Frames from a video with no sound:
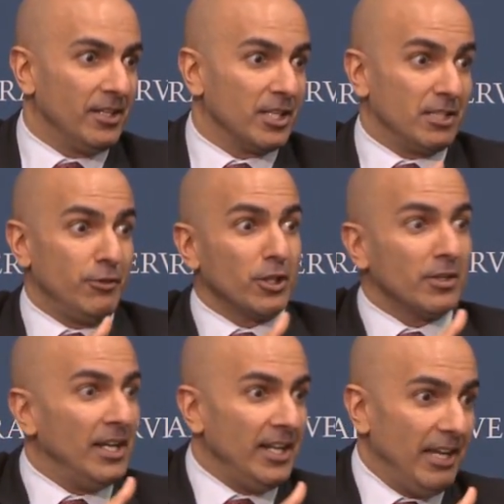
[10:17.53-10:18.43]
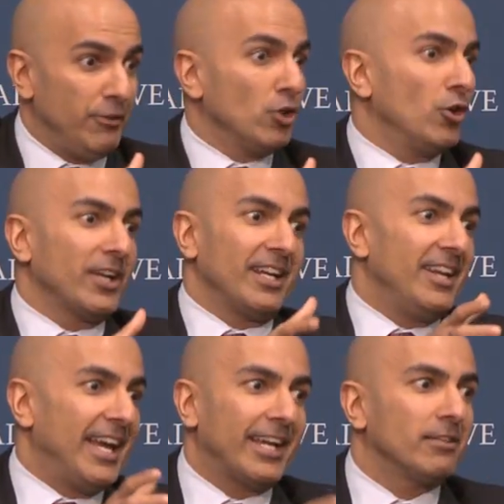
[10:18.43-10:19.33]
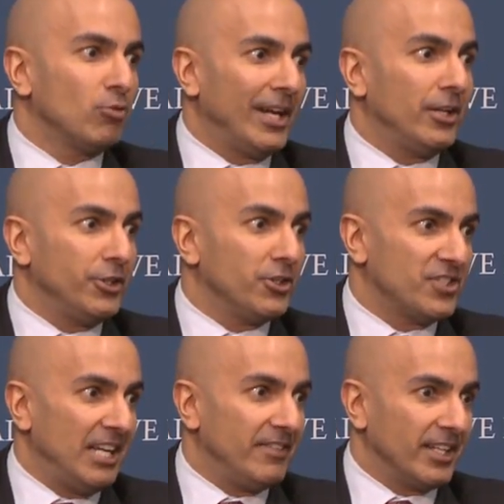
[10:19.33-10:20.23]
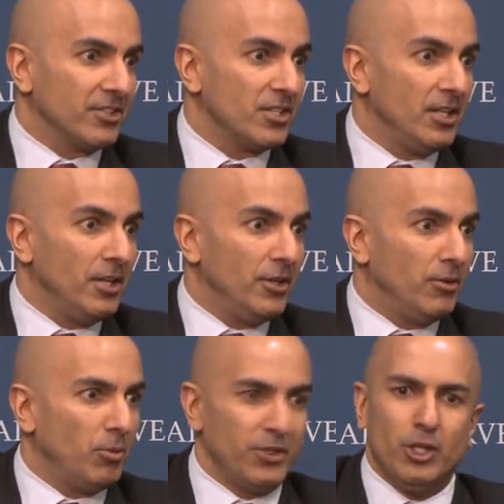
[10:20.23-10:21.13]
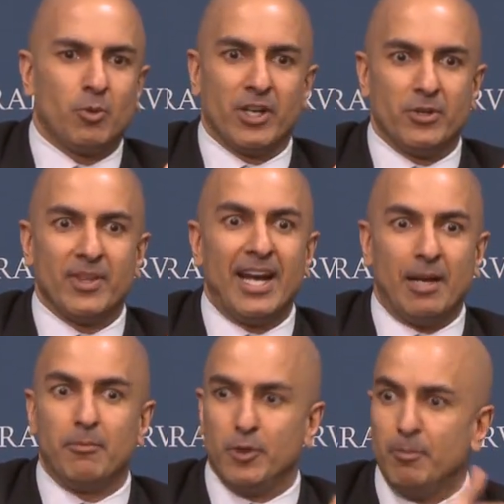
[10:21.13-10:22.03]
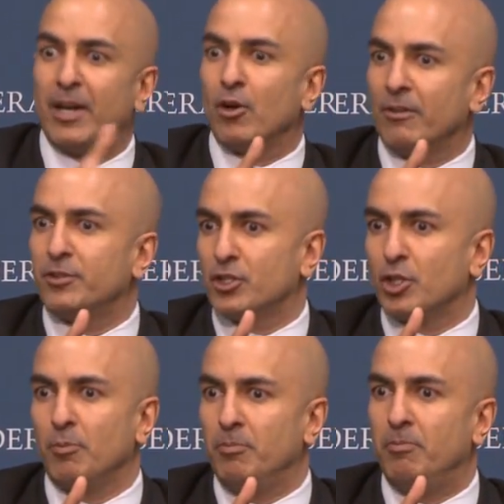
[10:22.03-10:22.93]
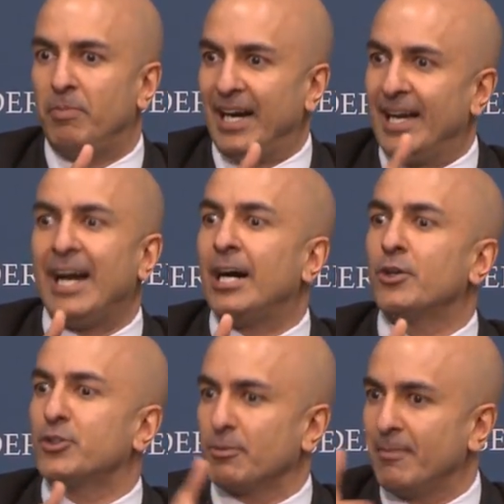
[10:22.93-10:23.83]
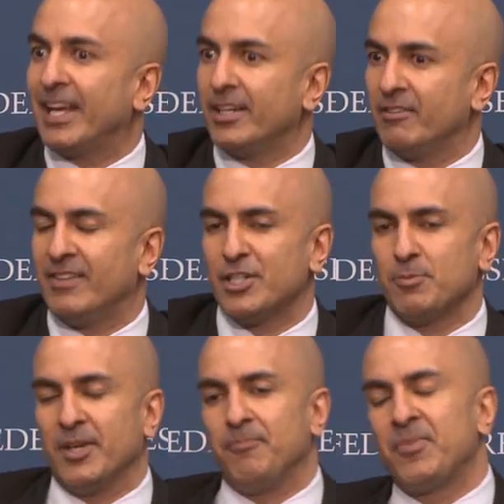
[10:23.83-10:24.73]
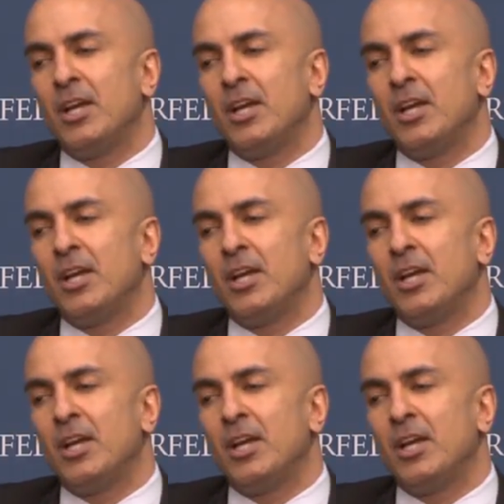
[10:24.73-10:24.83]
Because if you're, if you're earning a negative rate on your savings, well, you don't want to do that. You're better off just go buy a house or make an investment.